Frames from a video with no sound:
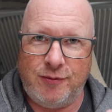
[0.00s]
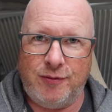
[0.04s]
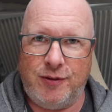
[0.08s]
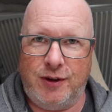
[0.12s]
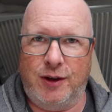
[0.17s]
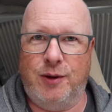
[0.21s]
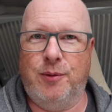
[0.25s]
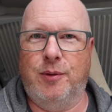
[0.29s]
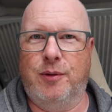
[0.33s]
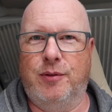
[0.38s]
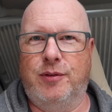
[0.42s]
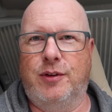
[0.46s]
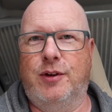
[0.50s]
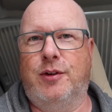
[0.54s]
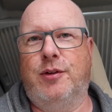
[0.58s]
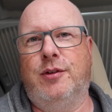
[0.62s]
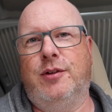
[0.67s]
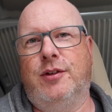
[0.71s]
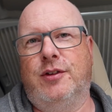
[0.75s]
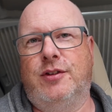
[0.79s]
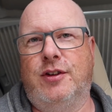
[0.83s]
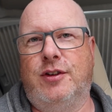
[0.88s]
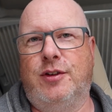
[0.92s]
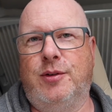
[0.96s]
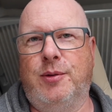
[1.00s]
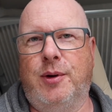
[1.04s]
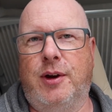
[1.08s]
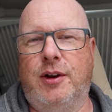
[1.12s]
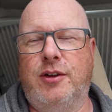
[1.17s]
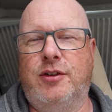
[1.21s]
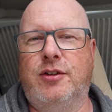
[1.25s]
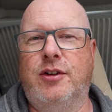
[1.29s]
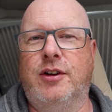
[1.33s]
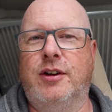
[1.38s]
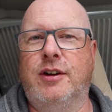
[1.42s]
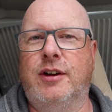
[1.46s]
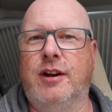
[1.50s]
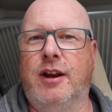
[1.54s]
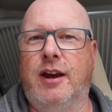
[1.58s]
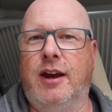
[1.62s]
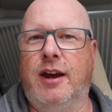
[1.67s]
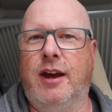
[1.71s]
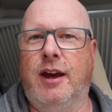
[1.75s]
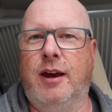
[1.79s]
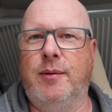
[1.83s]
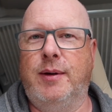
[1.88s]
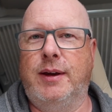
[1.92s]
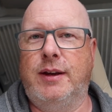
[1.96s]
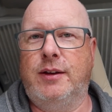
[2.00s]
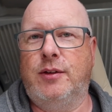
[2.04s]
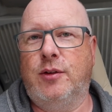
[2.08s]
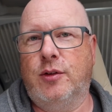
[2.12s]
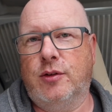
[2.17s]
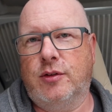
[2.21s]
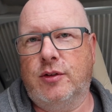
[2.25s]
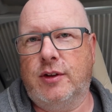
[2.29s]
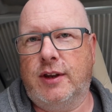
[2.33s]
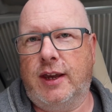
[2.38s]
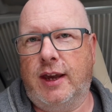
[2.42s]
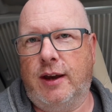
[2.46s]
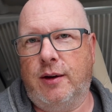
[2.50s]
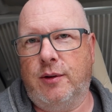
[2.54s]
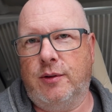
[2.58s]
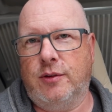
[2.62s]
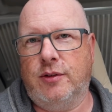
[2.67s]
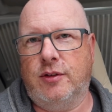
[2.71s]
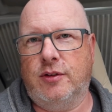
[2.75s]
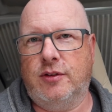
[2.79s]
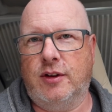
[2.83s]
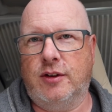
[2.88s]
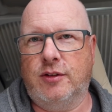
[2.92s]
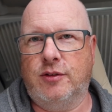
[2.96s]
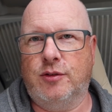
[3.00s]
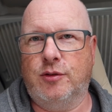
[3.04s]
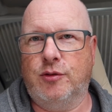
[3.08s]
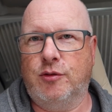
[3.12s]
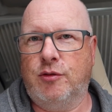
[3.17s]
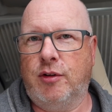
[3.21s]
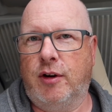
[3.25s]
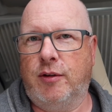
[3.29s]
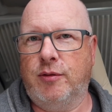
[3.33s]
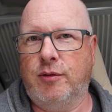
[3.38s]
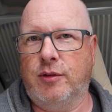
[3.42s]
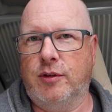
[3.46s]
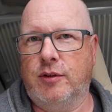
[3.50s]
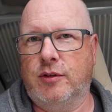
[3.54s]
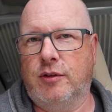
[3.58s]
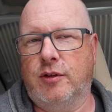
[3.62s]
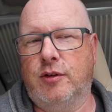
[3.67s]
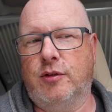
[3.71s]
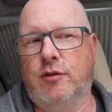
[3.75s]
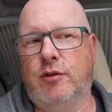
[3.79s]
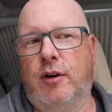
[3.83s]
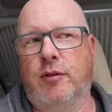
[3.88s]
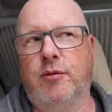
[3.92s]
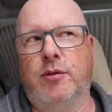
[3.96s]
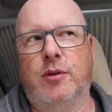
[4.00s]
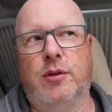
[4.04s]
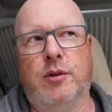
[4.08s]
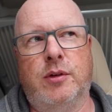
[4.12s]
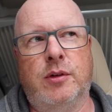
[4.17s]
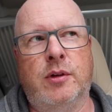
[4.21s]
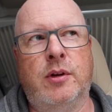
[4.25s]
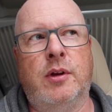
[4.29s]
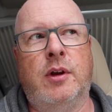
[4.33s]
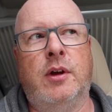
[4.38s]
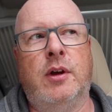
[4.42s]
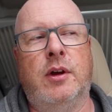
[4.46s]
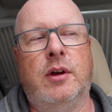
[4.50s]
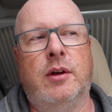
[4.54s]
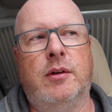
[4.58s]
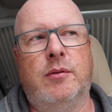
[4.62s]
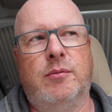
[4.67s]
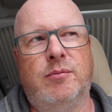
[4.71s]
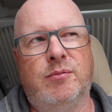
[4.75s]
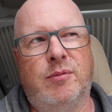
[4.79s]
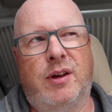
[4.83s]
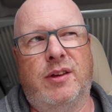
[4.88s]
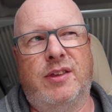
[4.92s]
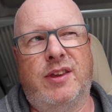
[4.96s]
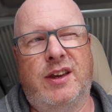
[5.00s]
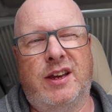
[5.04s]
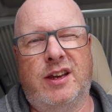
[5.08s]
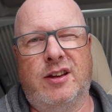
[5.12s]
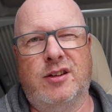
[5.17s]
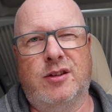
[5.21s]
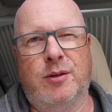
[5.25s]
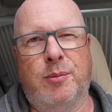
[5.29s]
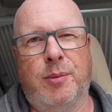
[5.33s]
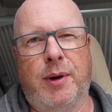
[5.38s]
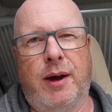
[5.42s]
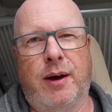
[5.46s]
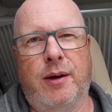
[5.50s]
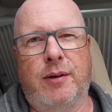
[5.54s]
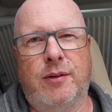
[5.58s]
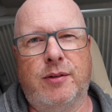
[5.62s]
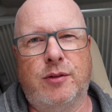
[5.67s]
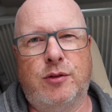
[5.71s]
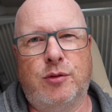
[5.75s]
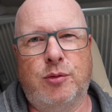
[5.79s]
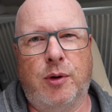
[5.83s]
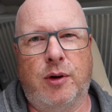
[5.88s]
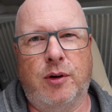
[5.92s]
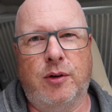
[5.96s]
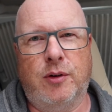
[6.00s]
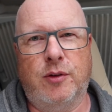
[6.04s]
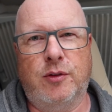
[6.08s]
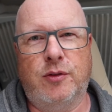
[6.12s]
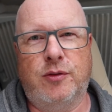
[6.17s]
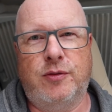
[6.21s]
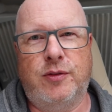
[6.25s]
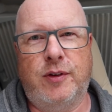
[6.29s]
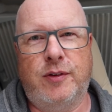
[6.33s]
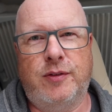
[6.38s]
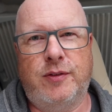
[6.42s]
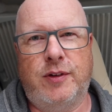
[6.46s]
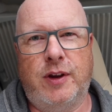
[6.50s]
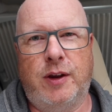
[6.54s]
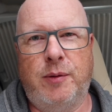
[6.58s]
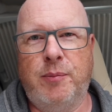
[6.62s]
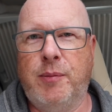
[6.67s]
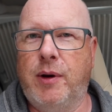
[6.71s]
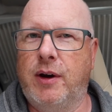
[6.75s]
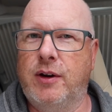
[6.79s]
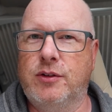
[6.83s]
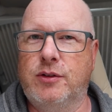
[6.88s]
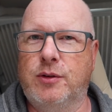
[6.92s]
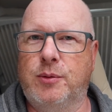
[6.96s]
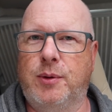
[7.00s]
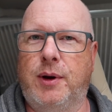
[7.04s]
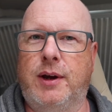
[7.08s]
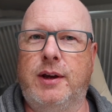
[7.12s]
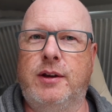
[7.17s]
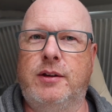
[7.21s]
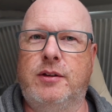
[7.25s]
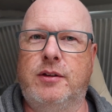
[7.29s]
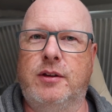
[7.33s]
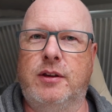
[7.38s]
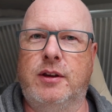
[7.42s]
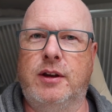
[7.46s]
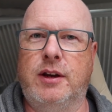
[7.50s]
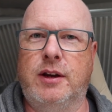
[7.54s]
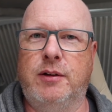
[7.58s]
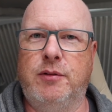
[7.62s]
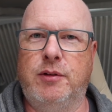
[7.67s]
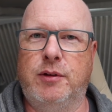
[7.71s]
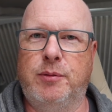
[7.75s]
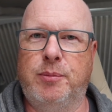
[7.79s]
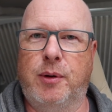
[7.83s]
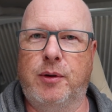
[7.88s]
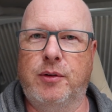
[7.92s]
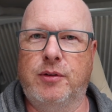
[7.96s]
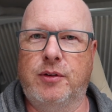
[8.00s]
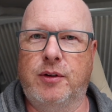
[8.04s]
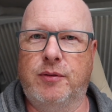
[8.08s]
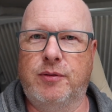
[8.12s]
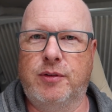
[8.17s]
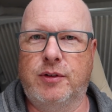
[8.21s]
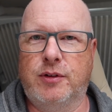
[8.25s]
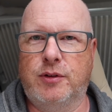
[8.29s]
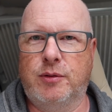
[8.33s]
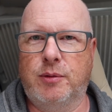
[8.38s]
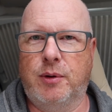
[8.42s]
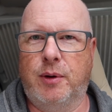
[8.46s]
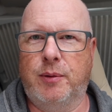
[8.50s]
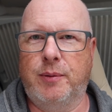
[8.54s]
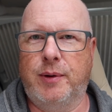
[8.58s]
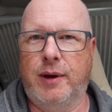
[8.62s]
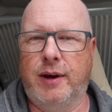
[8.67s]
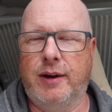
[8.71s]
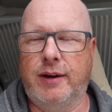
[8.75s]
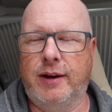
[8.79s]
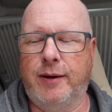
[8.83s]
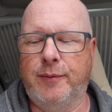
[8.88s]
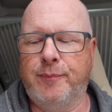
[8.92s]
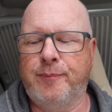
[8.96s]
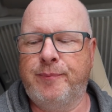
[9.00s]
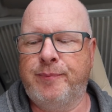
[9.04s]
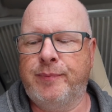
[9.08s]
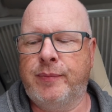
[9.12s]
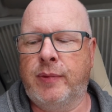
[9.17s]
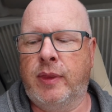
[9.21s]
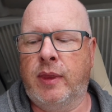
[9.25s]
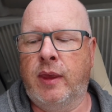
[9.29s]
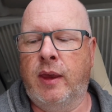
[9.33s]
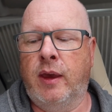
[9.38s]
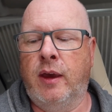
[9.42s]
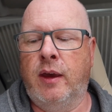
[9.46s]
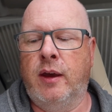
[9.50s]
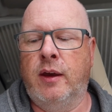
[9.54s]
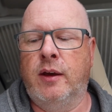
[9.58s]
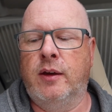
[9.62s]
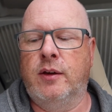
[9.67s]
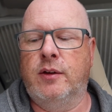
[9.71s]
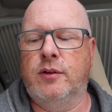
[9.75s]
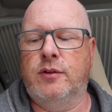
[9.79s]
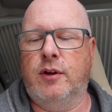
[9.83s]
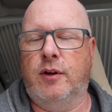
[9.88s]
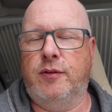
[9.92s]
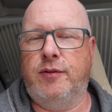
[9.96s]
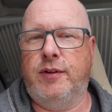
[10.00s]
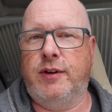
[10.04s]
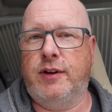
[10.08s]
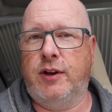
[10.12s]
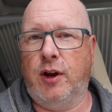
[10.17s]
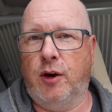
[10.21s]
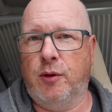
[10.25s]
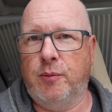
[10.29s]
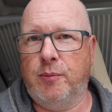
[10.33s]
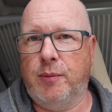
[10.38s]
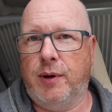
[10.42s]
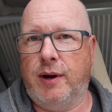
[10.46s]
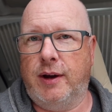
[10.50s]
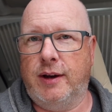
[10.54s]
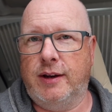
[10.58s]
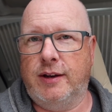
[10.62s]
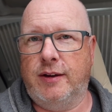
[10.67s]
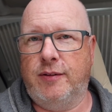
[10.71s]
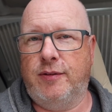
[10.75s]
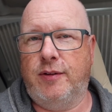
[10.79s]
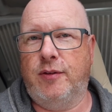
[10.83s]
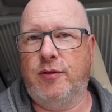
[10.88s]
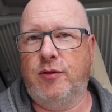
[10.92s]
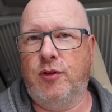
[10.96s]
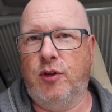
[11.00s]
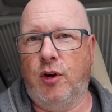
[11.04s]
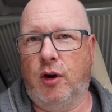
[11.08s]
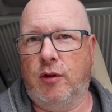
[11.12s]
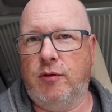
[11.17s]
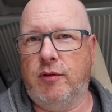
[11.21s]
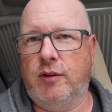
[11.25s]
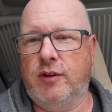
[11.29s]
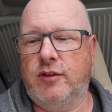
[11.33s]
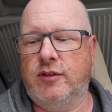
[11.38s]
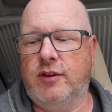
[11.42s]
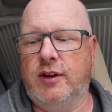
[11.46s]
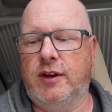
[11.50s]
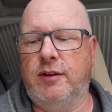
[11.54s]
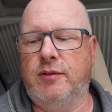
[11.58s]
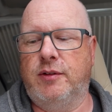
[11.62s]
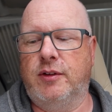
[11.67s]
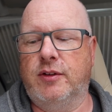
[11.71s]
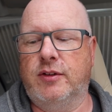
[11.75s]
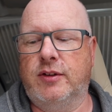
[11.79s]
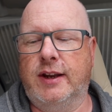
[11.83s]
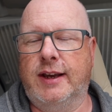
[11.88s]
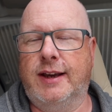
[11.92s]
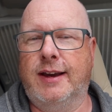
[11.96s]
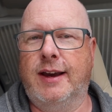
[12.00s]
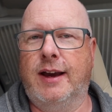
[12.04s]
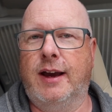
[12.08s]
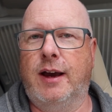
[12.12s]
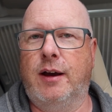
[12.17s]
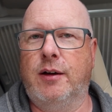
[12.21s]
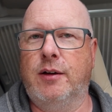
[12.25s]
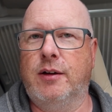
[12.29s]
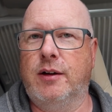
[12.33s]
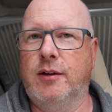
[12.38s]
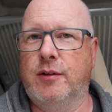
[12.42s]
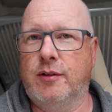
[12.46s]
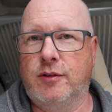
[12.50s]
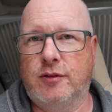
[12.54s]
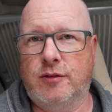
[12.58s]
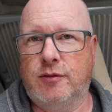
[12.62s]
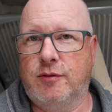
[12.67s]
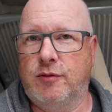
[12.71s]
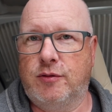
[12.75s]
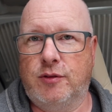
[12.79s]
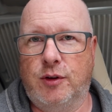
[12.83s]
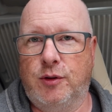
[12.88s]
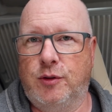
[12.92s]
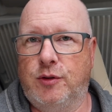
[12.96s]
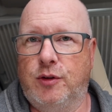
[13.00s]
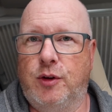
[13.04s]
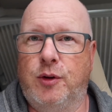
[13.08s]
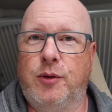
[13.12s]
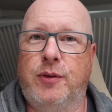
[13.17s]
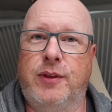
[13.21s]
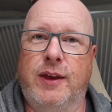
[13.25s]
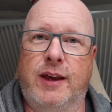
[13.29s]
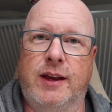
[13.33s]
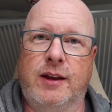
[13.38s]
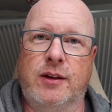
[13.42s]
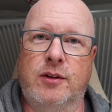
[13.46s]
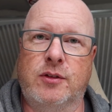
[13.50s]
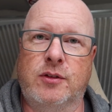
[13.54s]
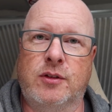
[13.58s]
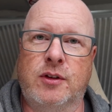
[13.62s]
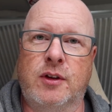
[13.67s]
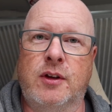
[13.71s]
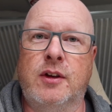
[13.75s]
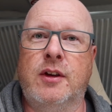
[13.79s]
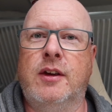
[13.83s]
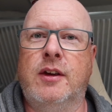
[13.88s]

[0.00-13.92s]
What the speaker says: view of the current situation, it doesn't count as essential travel to travel. I think it's about 12-15 miles away to the nearest post office to where we are now. So if you don't mind, if you've not received a sticker, I'm going to do two things.